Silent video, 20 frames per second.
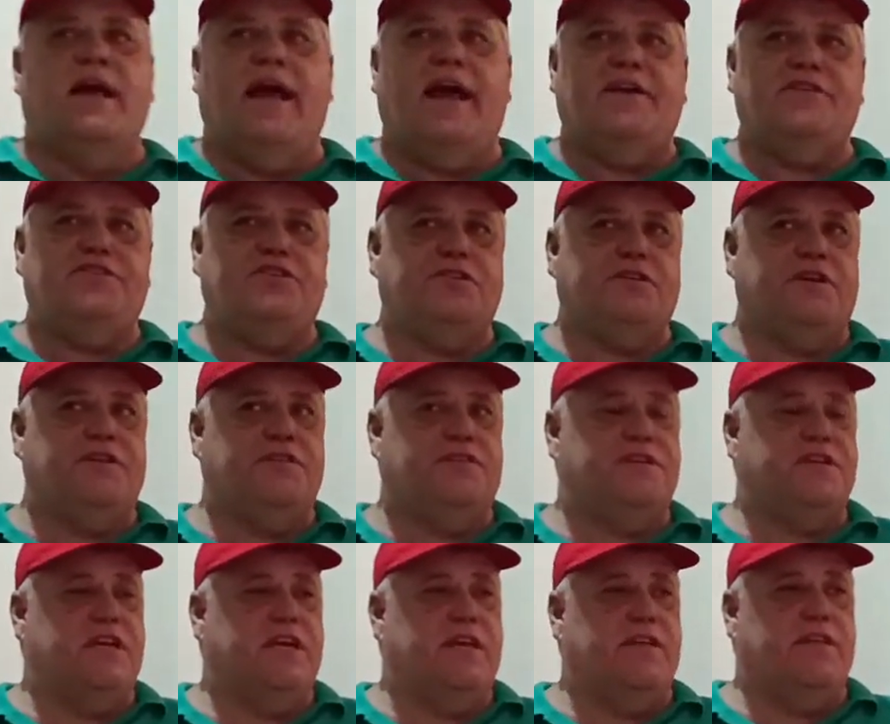as you can
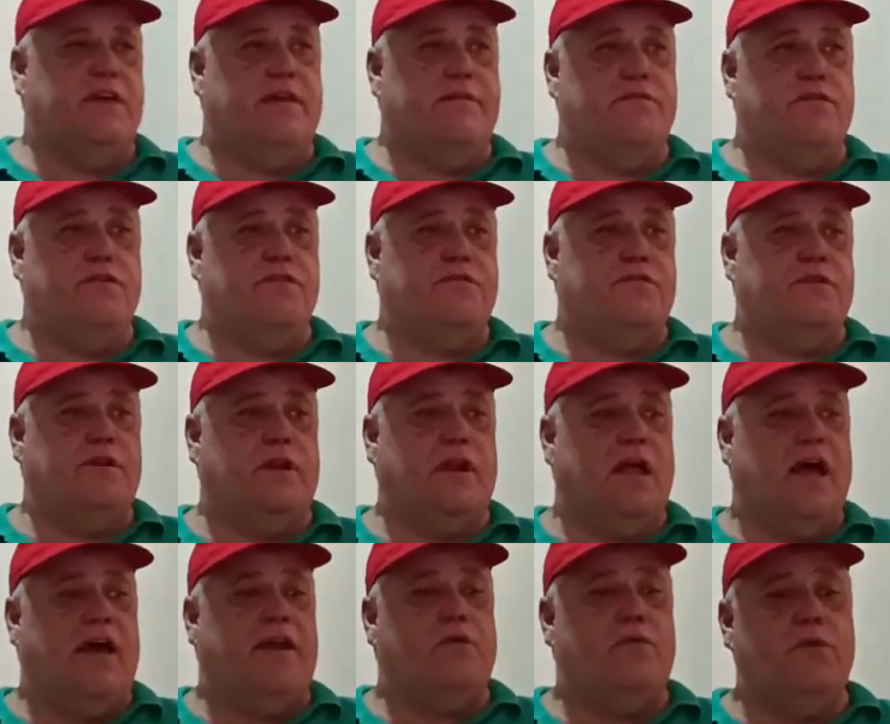see they've used a
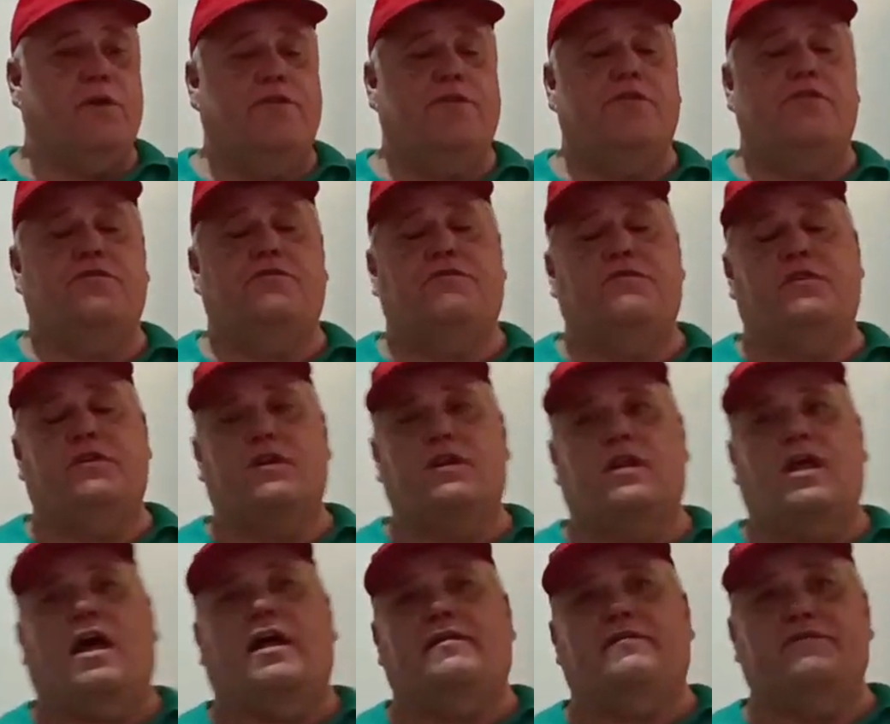lot of windows for a
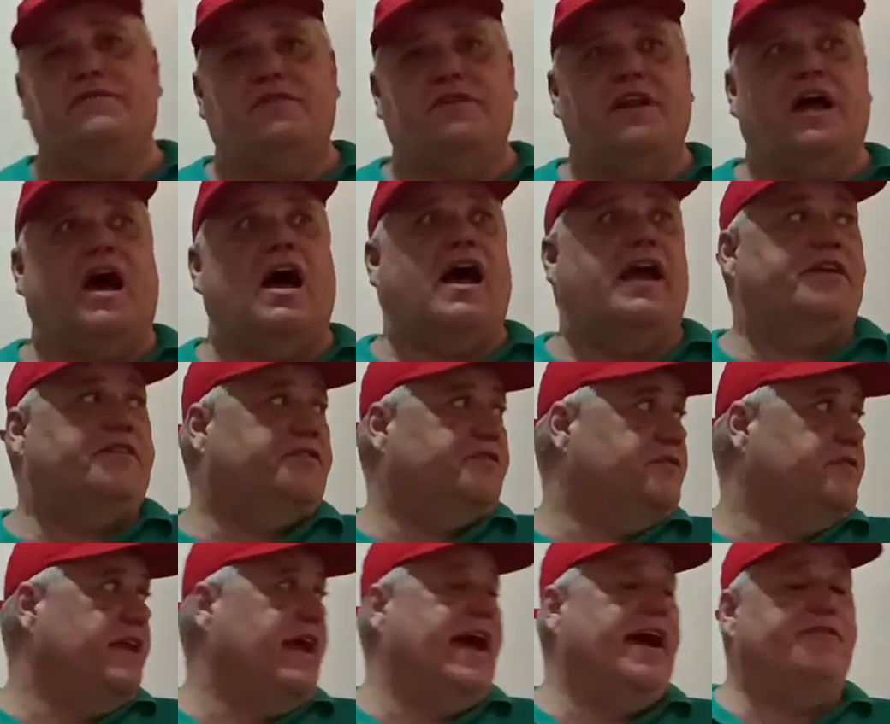lot of
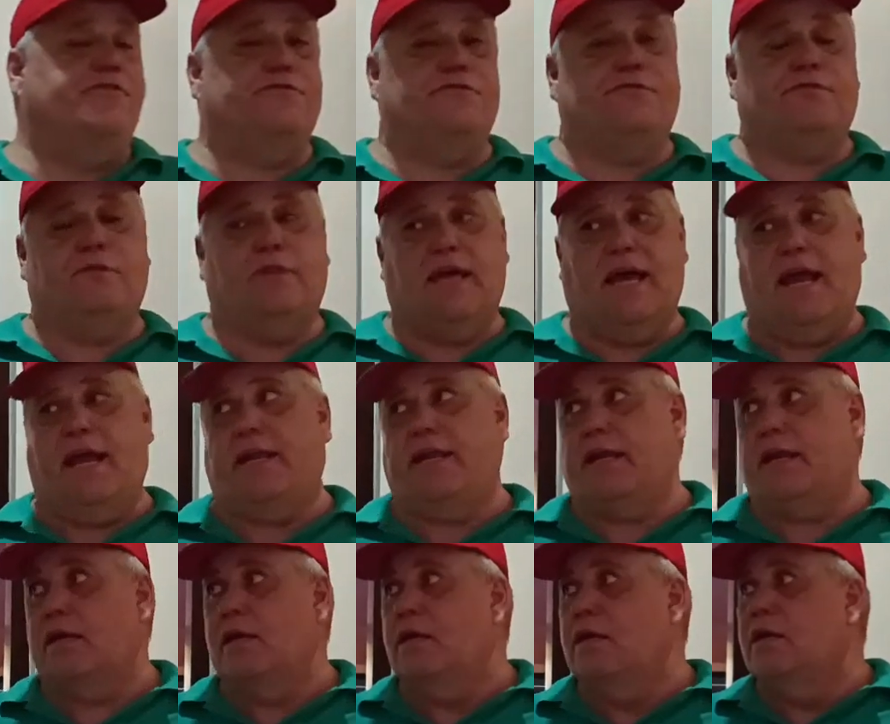nice natural
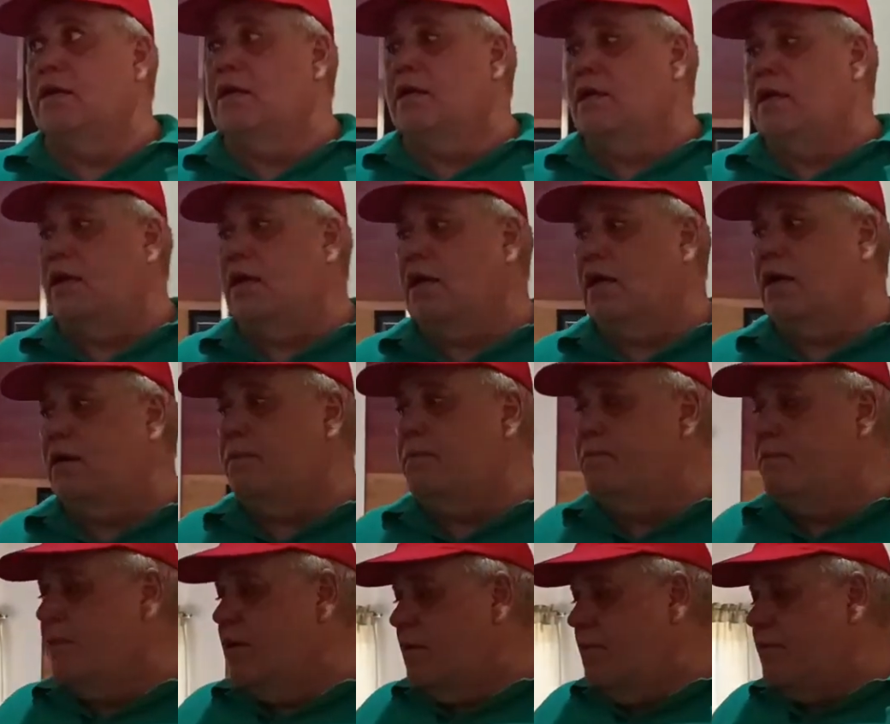lighting
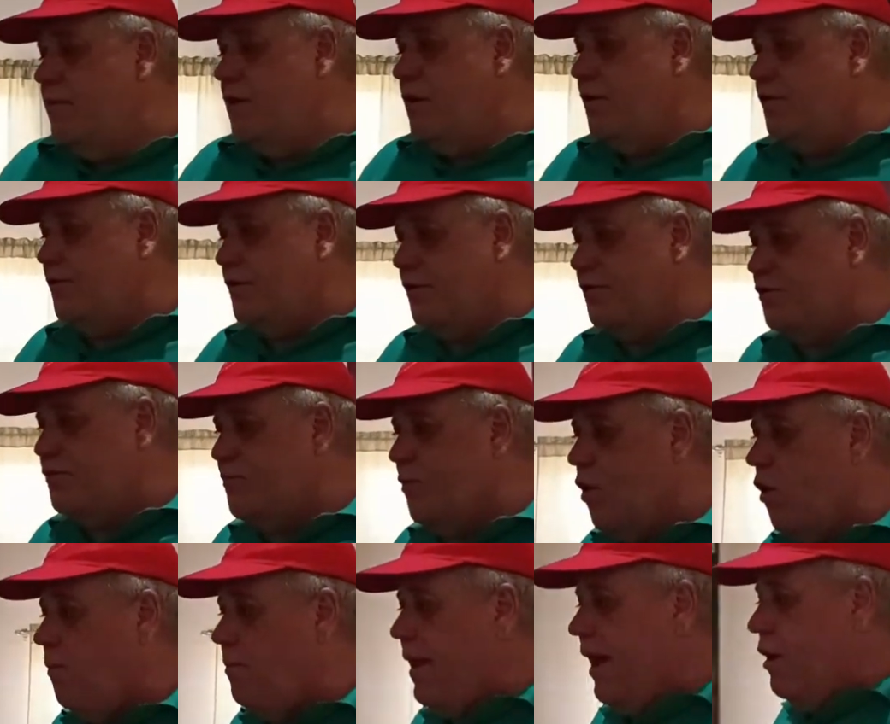uh, there's a
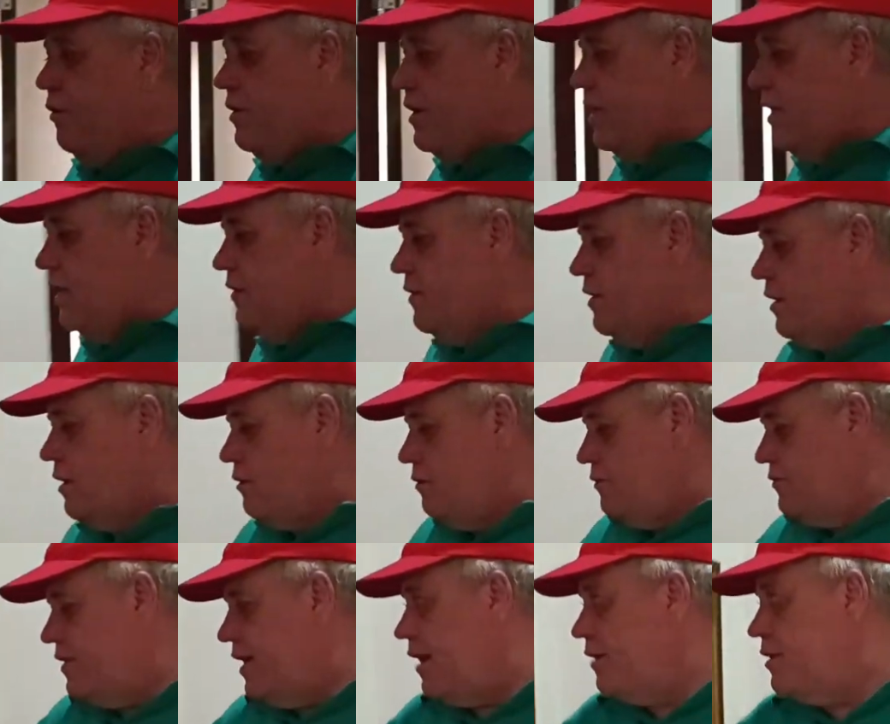small balcony that
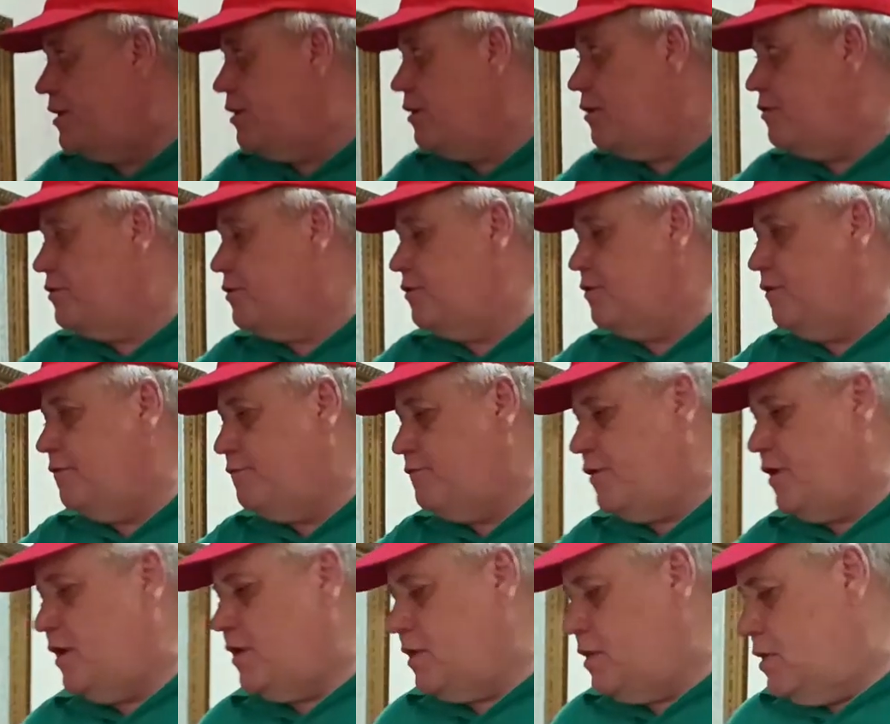goes out here to the
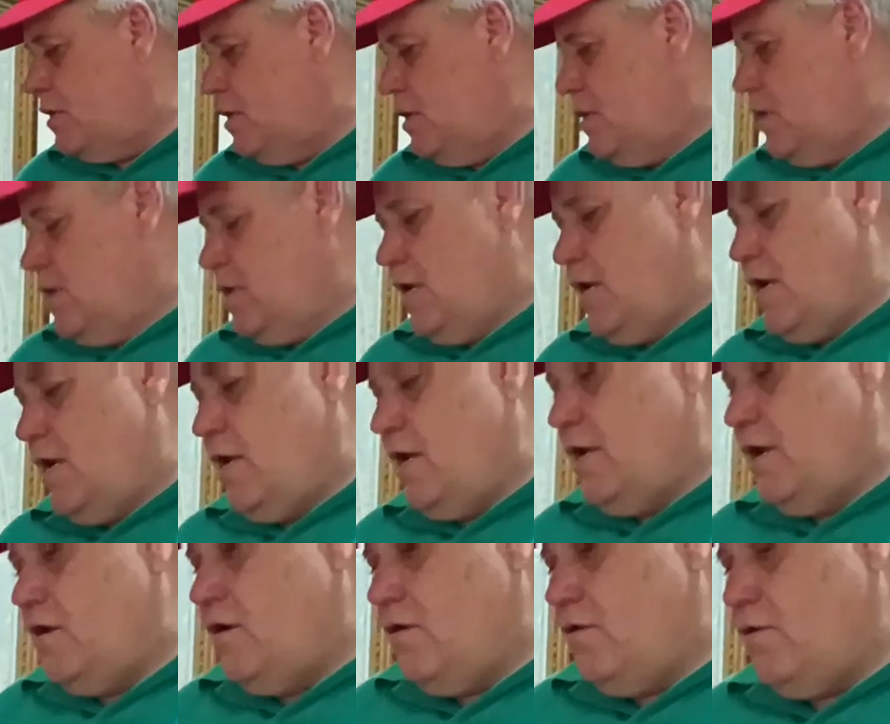front
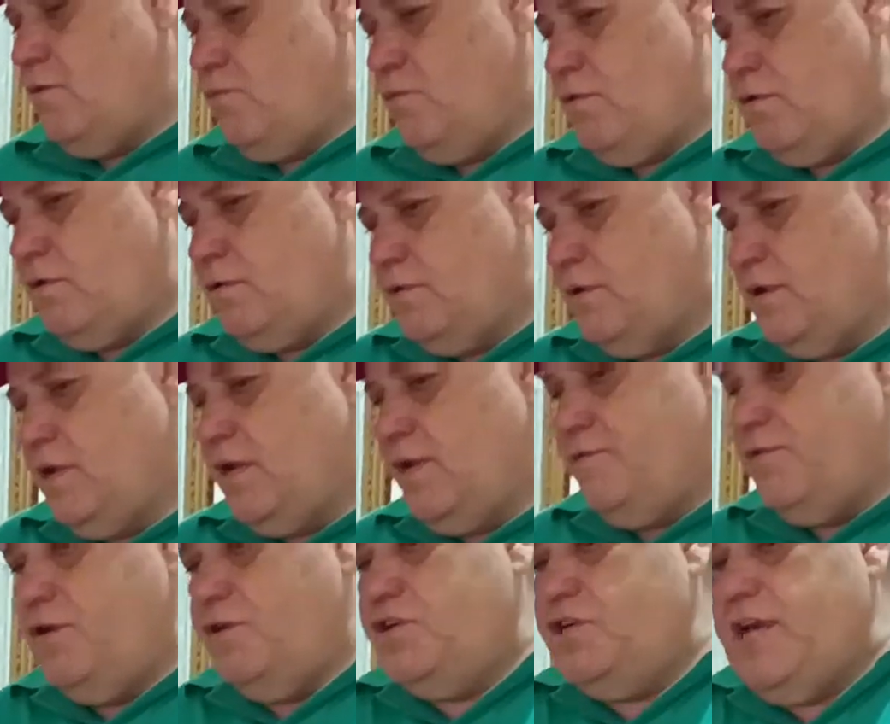uh, here that will
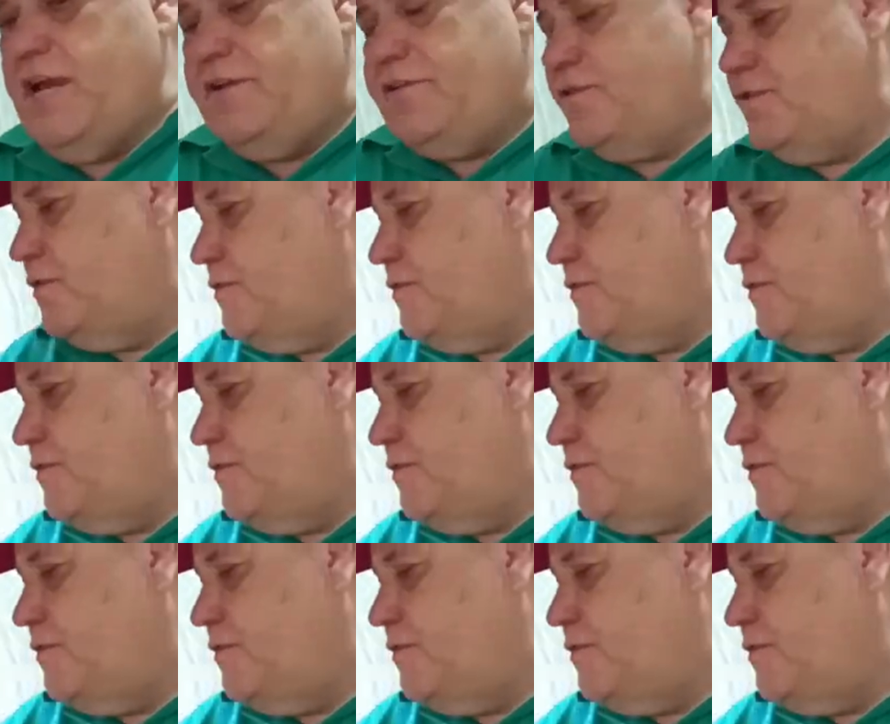give you a chance